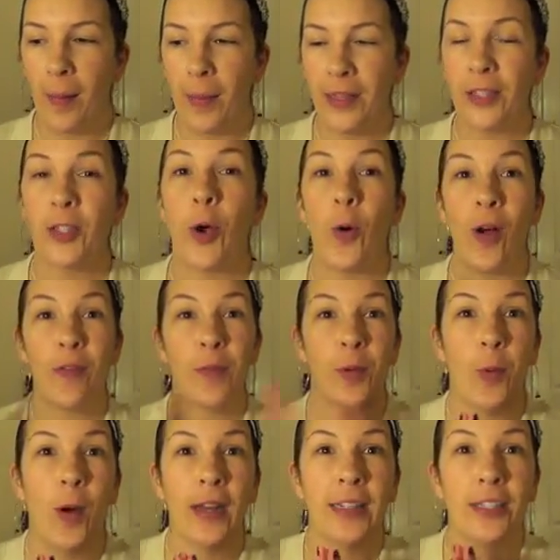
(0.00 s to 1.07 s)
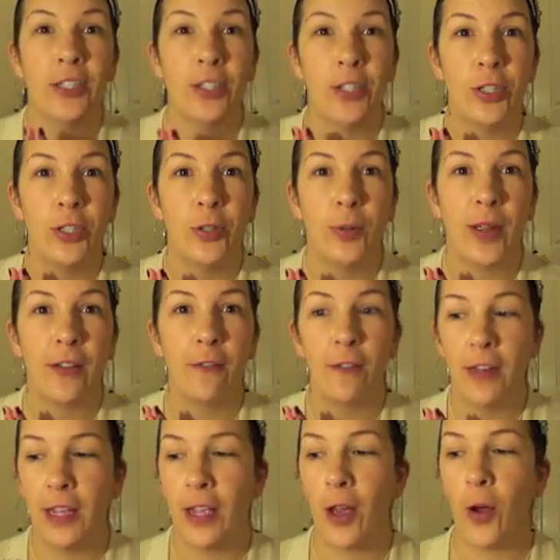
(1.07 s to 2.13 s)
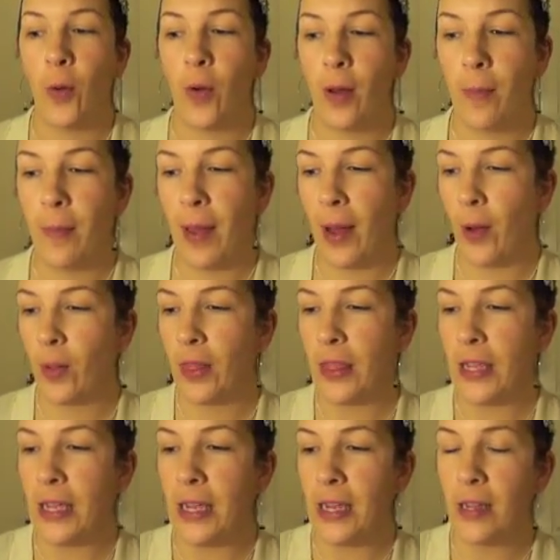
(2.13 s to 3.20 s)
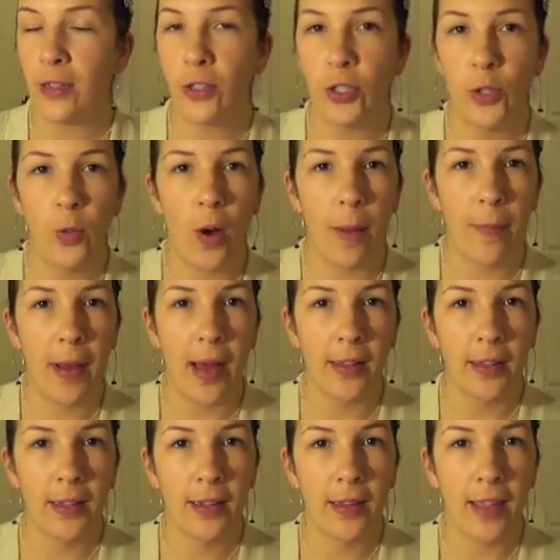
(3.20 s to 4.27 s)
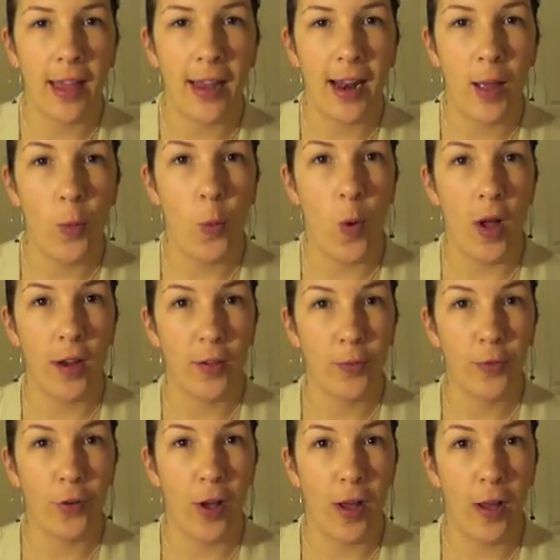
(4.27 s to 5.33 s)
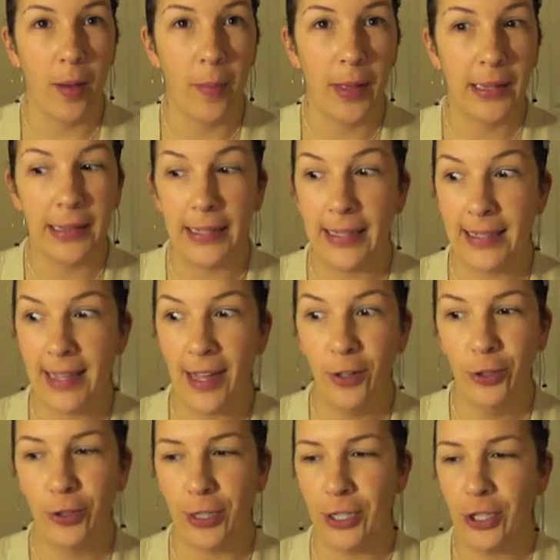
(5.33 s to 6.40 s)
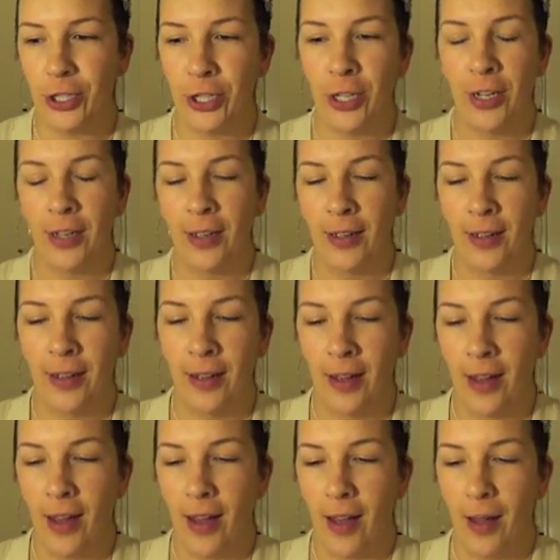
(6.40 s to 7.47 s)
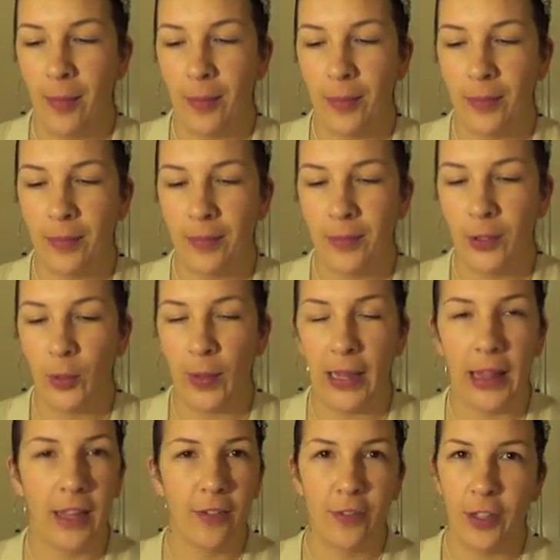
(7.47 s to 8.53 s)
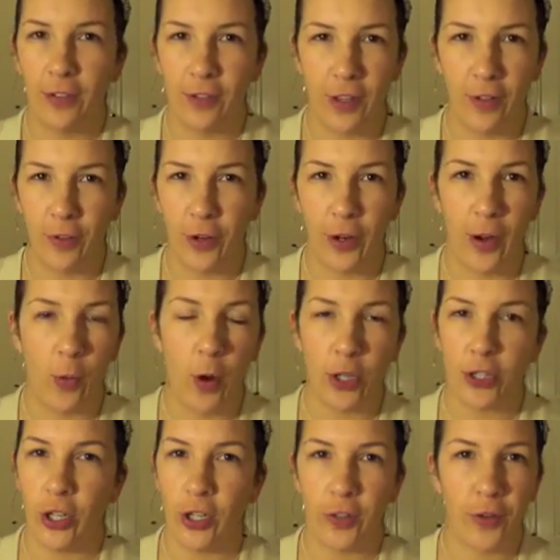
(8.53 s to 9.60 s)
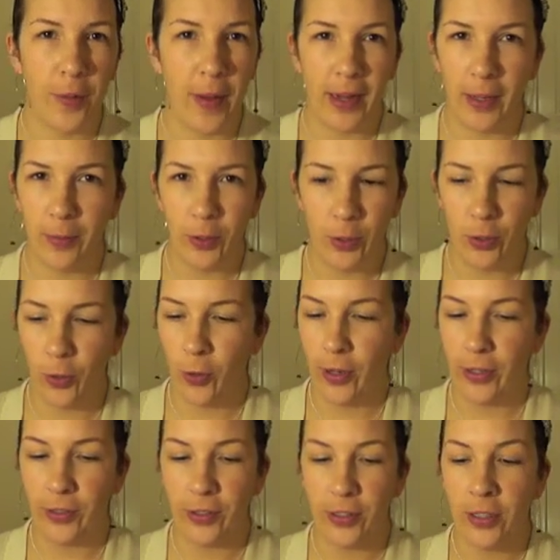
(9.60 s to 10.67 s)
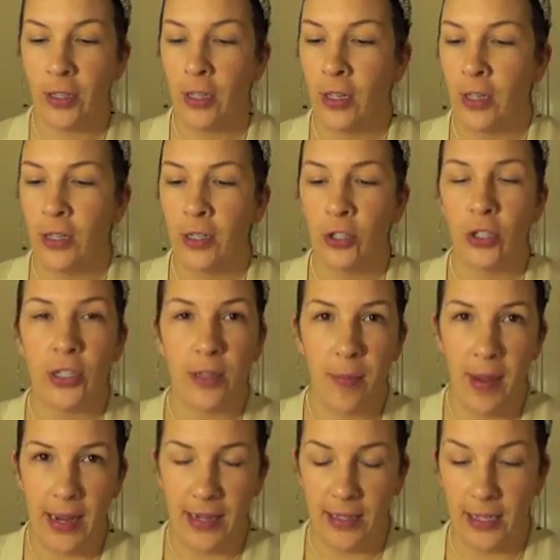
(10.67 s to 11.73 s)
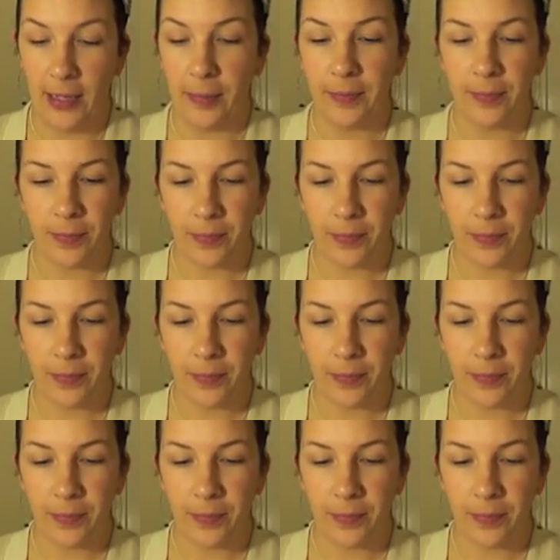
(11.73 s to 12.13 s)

So I've been wanting to do a video about the DuWop palette that I won from Lisa Eldridge, who I love, love, love her. I watch all of her makeup tutorials. She's amazing.